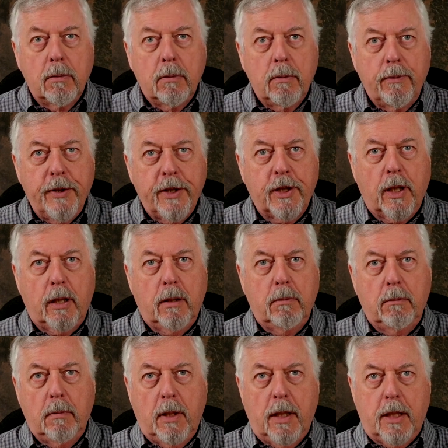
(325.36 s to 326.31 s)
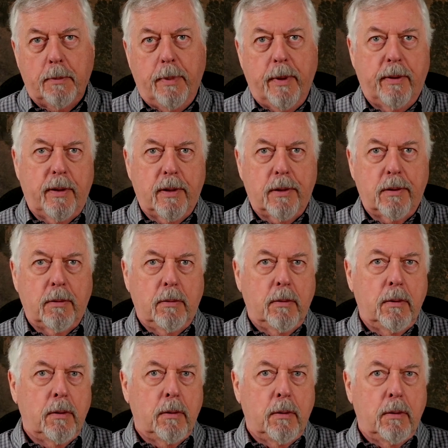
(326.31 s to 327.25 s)
fishing experience
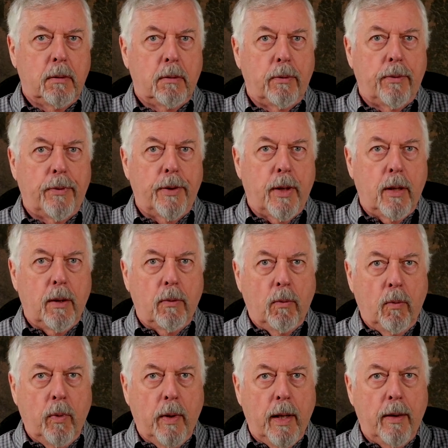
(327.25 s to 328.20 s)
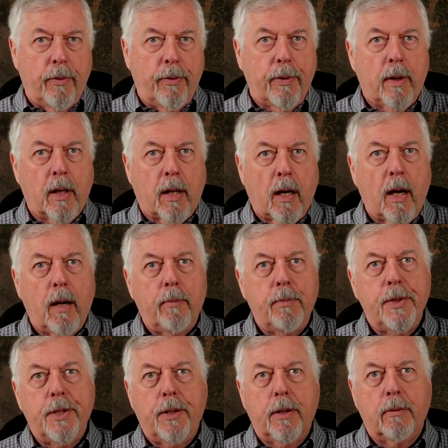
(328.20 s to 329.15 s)
than with a
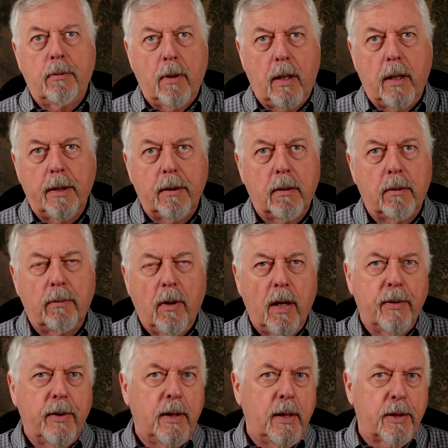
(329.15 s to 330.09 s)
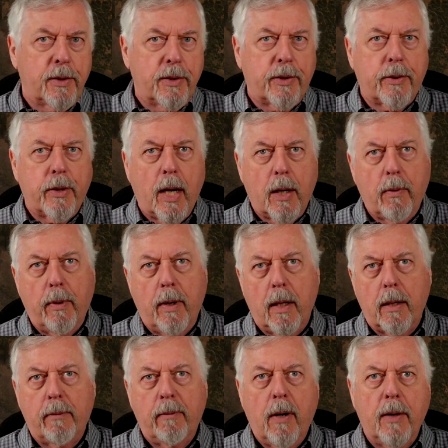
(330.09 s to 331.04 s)
clumsier rod, a rod that doesn't track well,
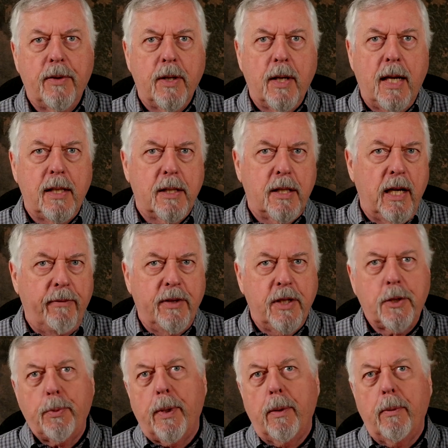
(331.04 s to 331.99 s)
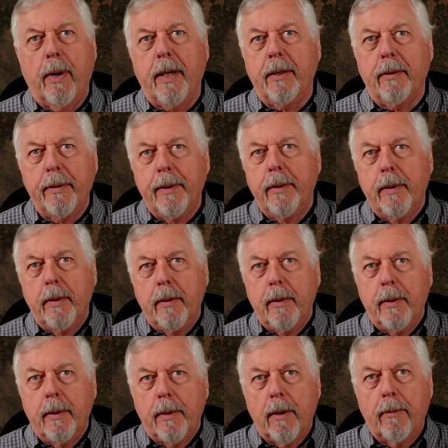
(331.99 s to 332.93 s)
a rod that has heavy swing weight,
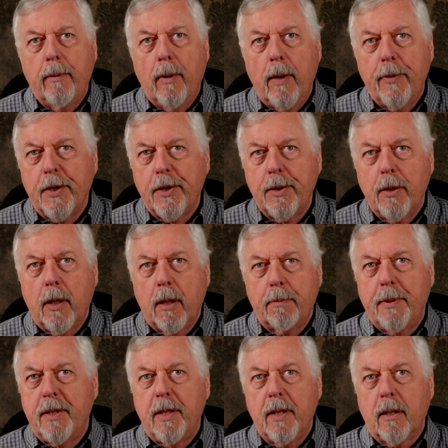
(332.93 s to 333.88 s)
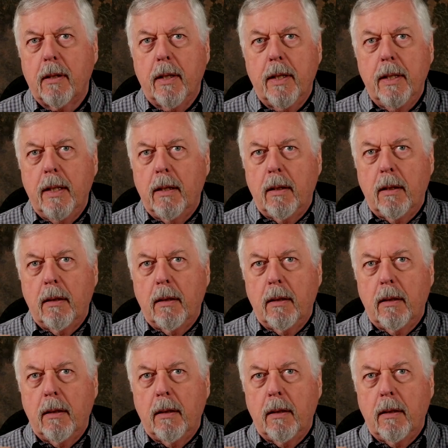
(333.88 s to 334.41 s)
a rod that's not particularly